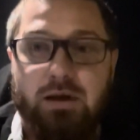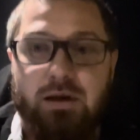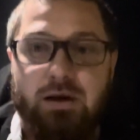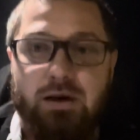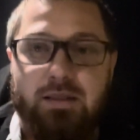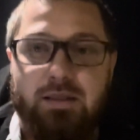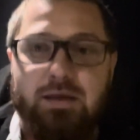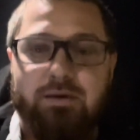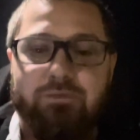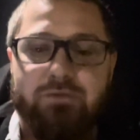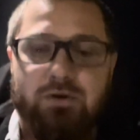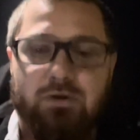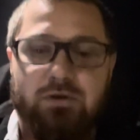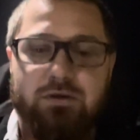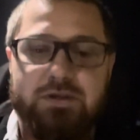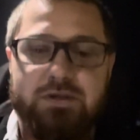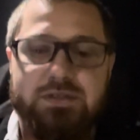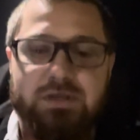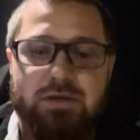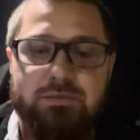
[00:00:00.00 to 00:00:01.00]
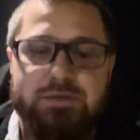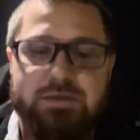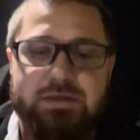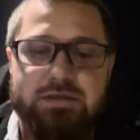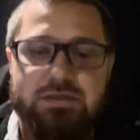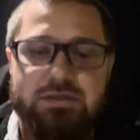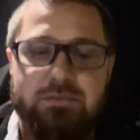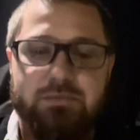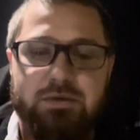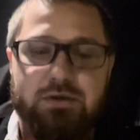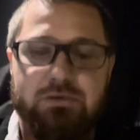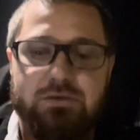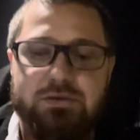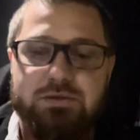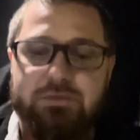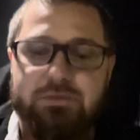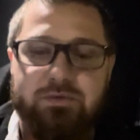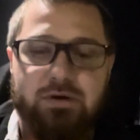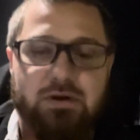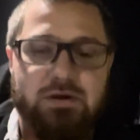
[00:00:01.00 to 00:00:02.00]
Uh, they've turned to substance abuse.
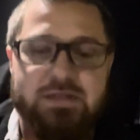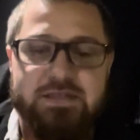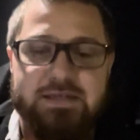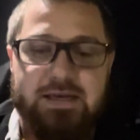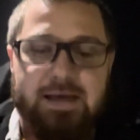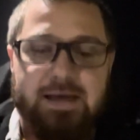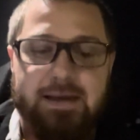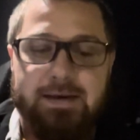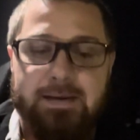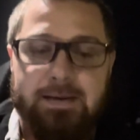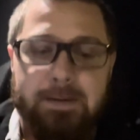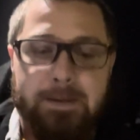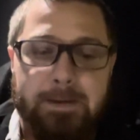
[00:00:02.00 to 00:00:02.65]
Very sad.